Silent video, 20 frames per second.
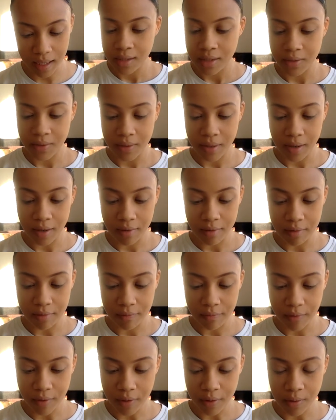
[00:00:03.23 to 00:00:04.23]
doing a
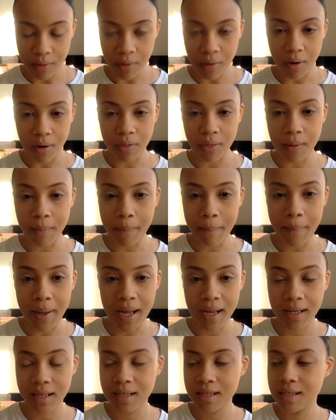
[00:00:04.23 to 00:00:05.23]
review on the
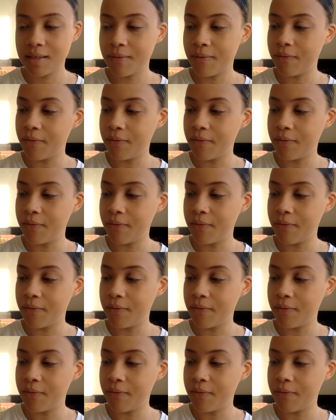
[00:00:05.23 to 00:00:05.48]
Max